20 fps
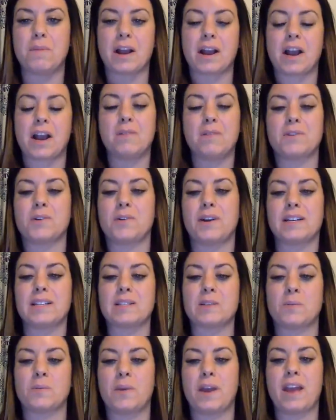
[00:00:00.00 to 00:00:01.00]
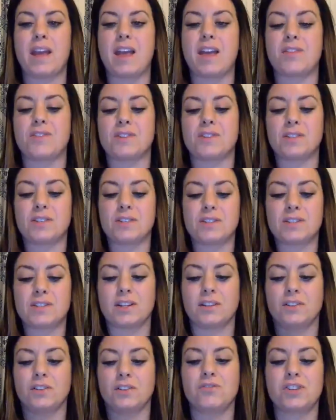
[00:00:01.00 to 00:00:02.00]
but come to us with
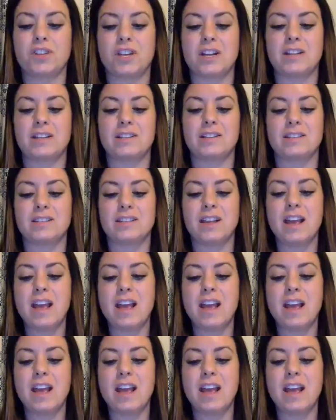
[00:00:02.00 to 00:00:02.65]
solutions,